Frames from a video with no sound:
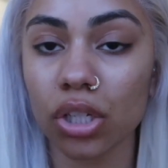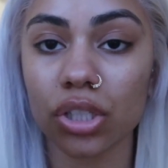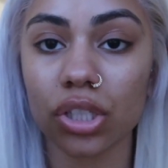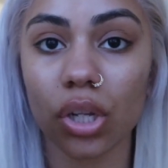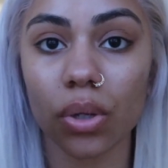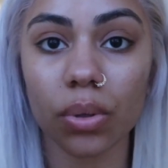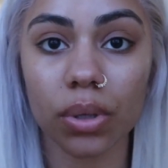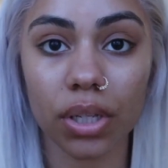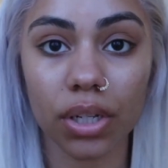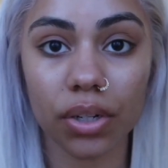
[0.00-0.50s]

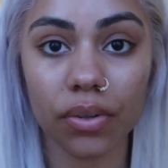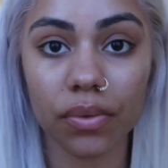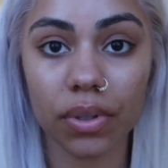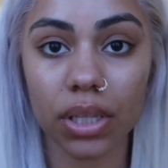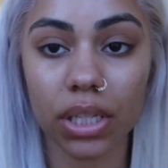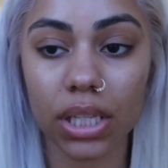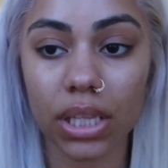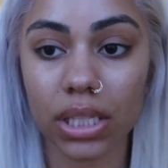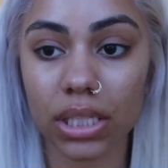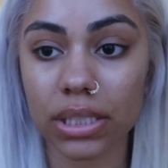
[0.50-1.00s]
So
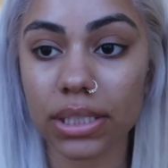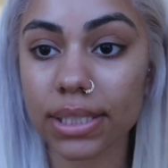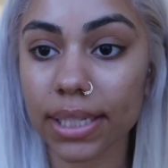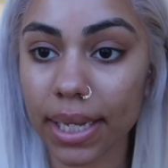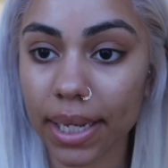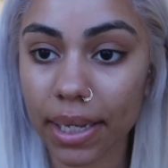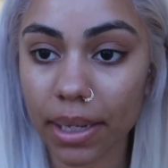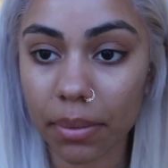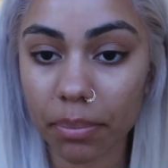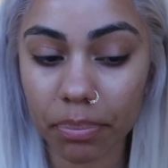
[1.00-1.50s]
literally the
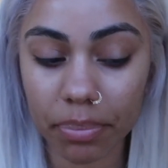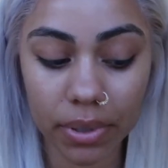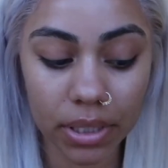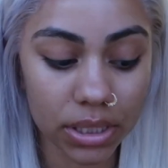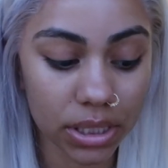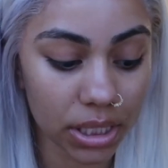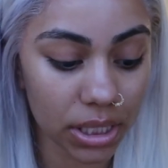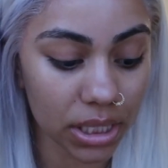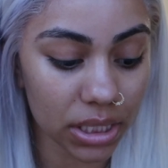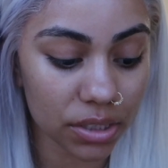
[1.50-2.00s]
tip
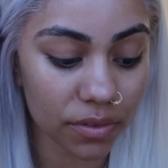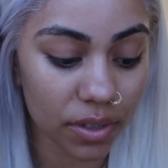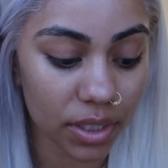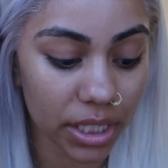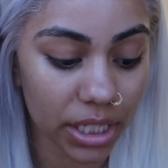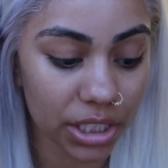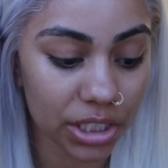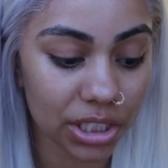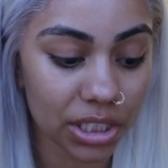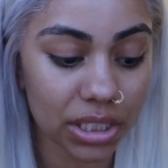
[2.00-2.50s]
to this
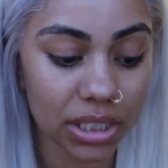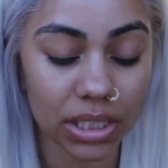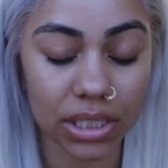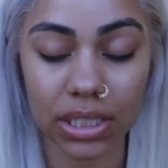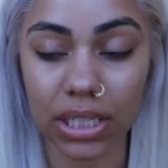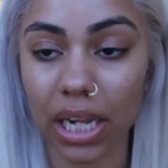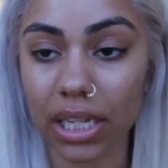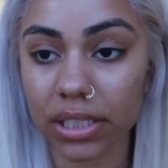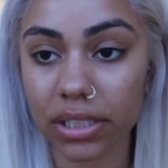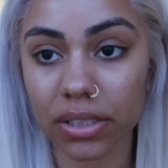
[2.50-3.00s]
foundation is
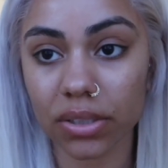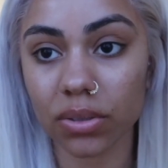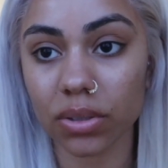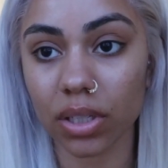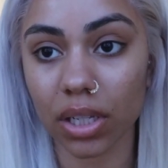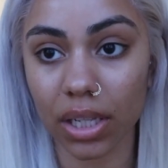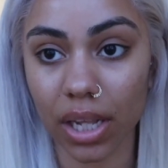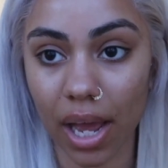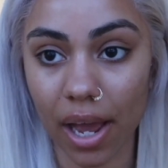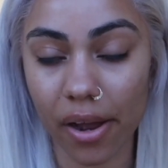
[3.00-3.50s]
not to use
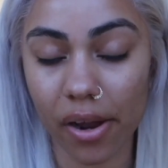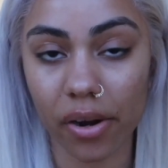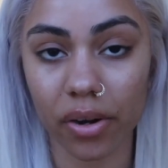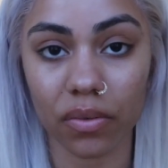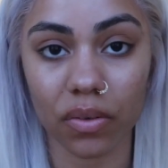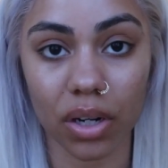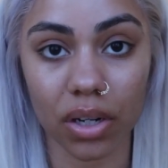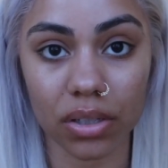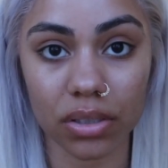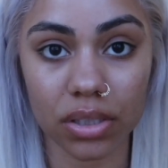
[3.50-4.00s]
a lot,
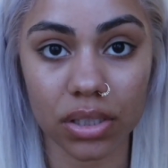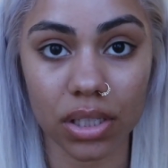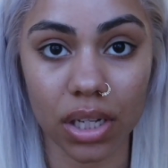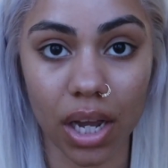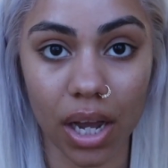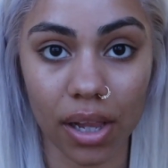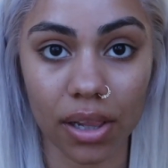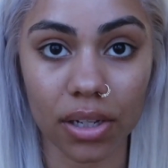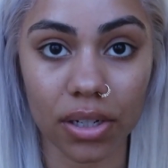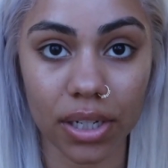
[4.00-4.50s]
or else the
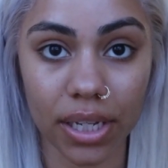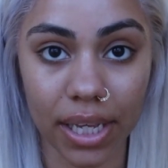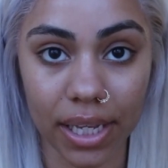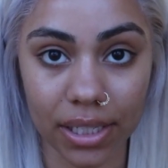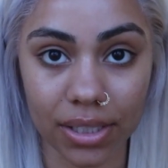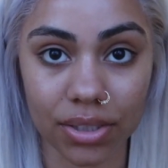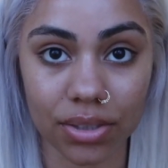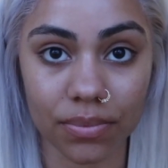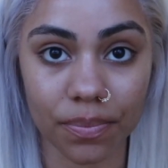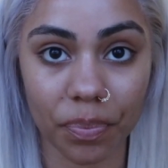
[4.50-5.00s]
color
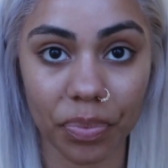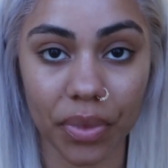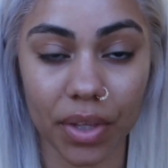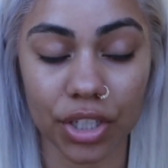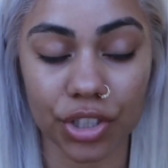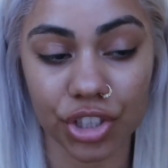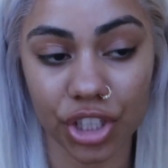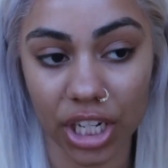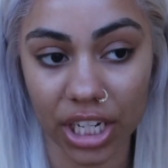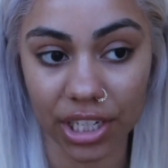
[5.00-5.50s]
can
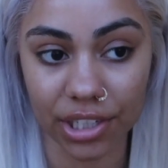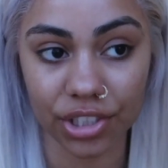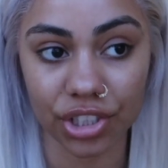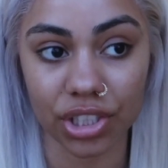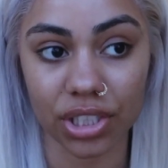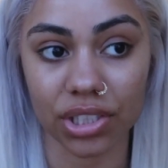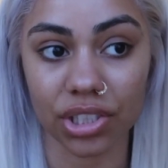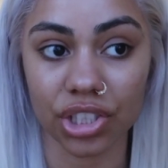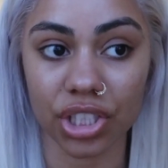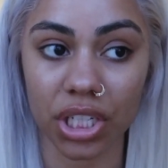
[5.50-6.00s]
change.
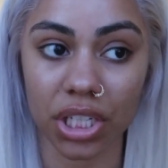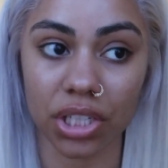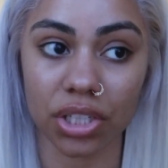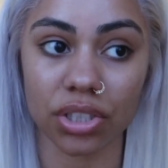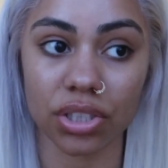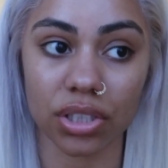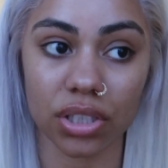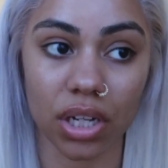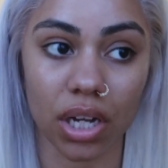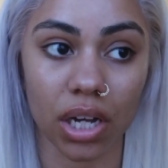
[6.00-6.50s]
It can
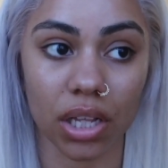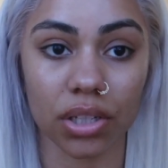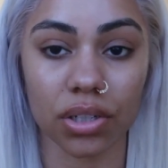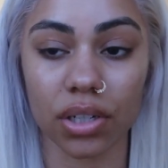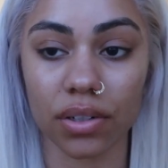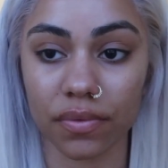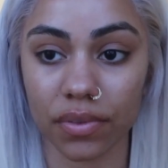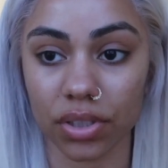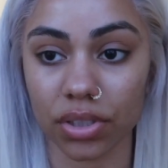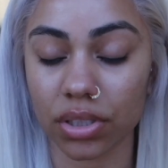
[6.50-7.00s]
change the color
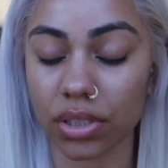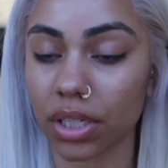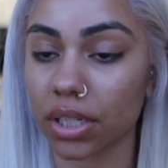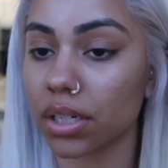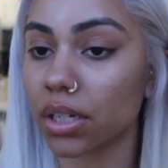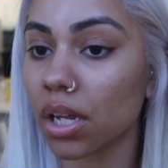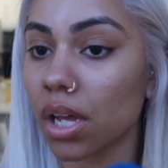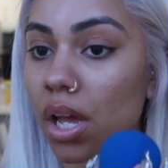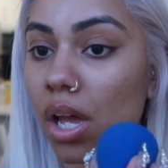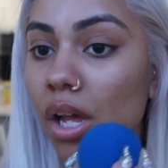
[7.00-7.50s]
of your
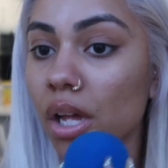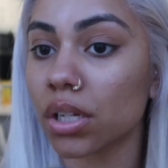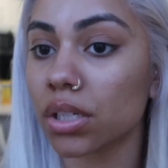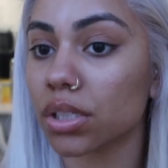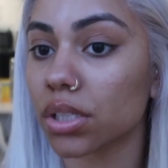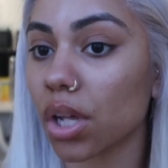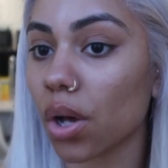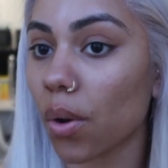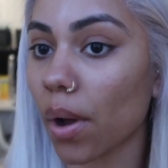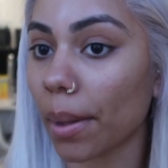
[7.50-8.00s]
skin.
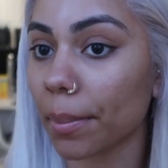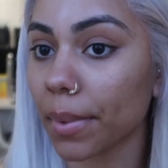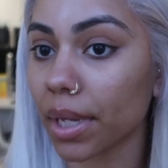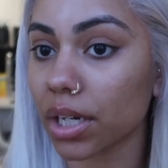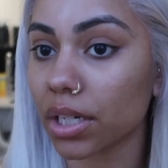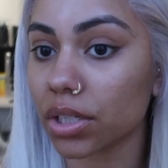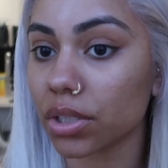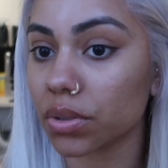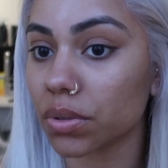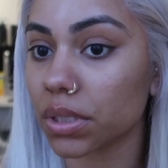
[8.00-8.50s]
So I'm not
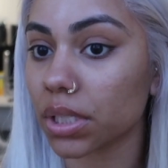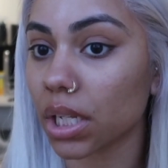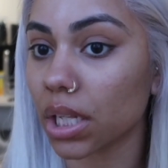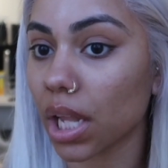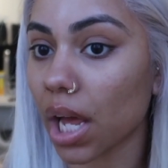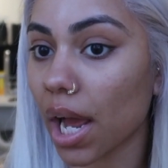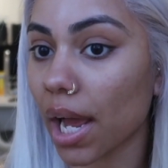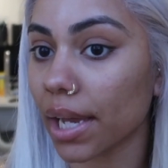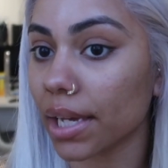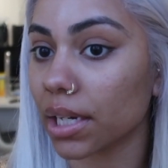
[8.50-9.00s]
going to use a
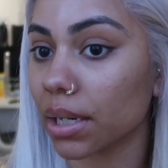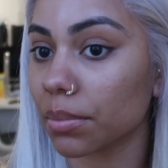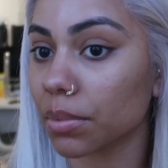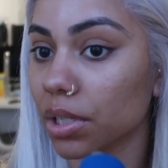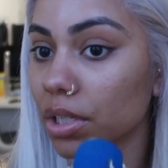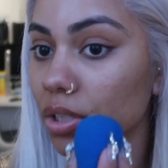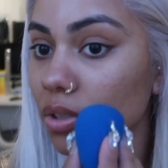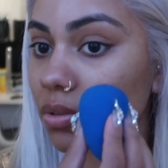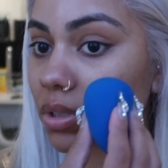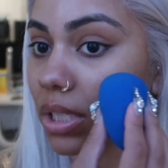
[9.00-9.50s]
lot, and I'm
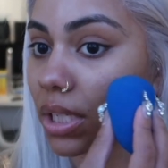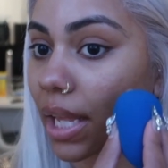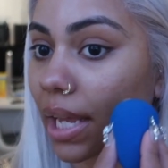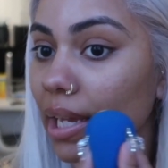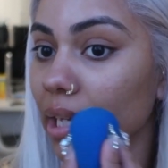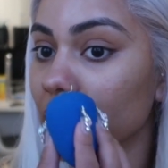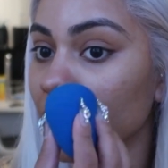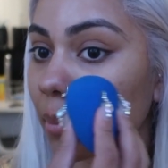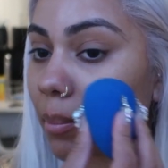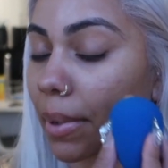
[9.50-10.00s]
going to use it
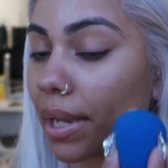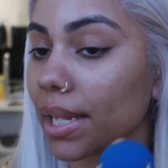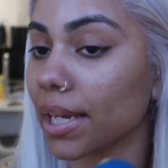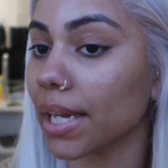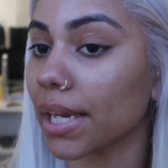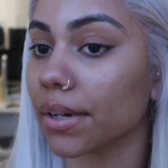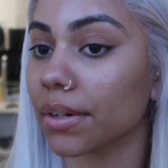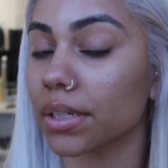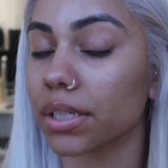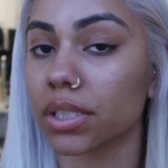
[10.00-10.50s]
like in the main
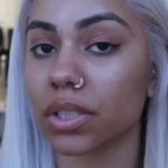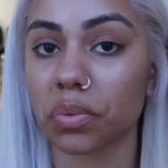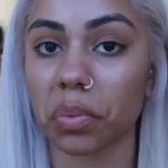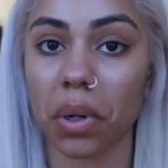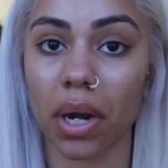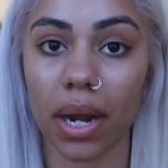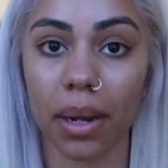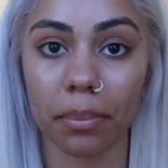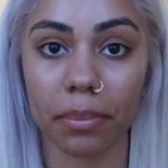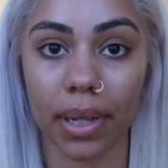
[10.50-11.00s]
areas
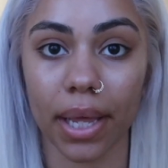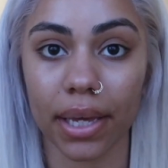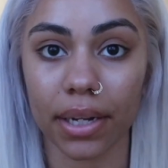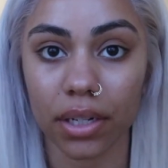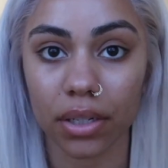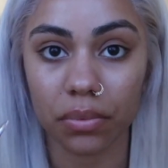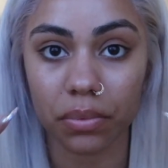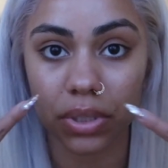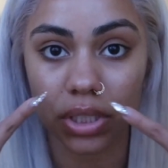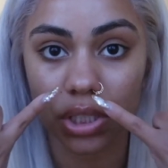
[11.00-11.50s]
where I'm
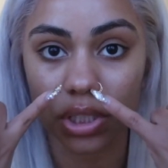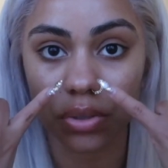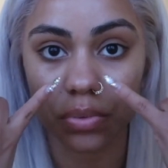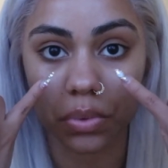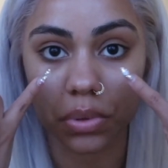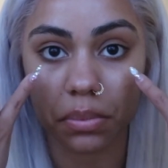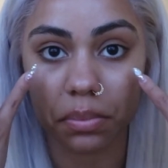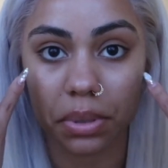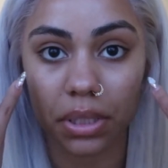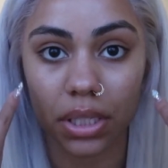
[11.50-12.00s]
lighter, which
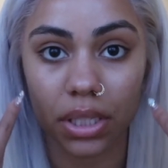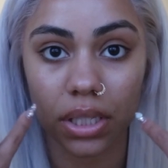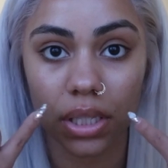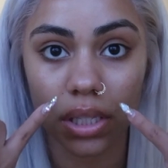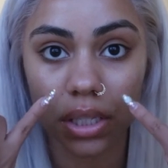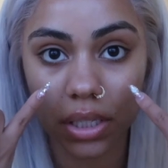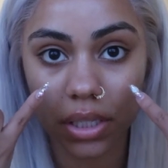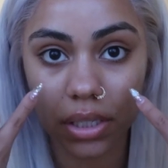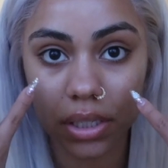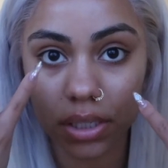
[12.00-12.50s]
would be
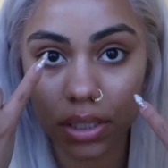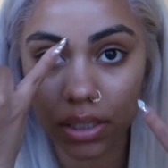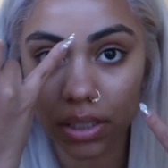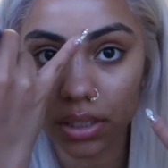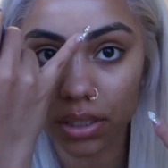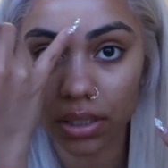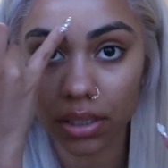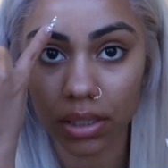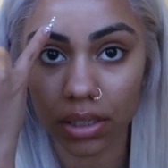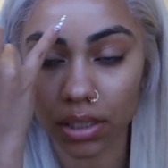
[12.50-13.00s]
here
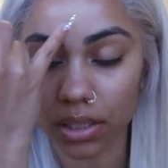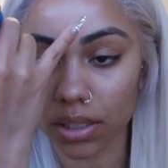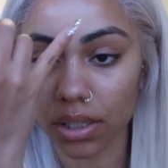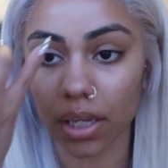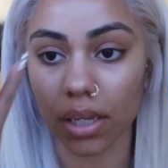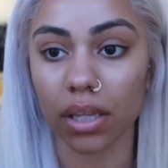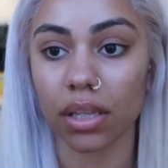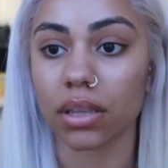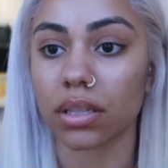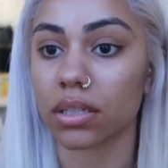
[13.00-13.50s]
and
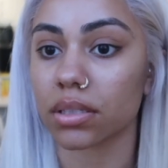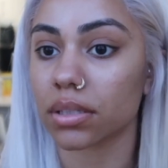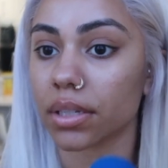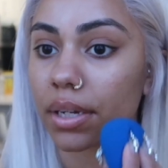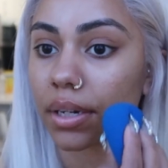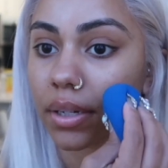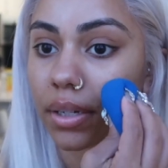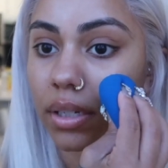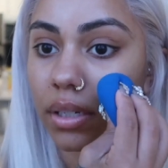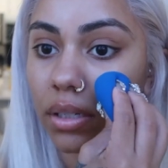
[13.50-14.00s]
like this
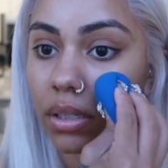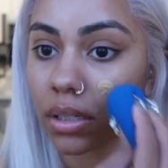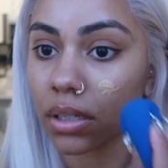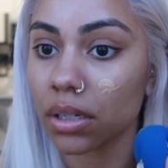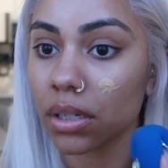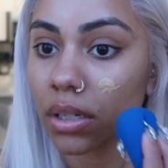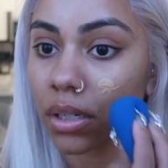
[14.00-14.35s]
area.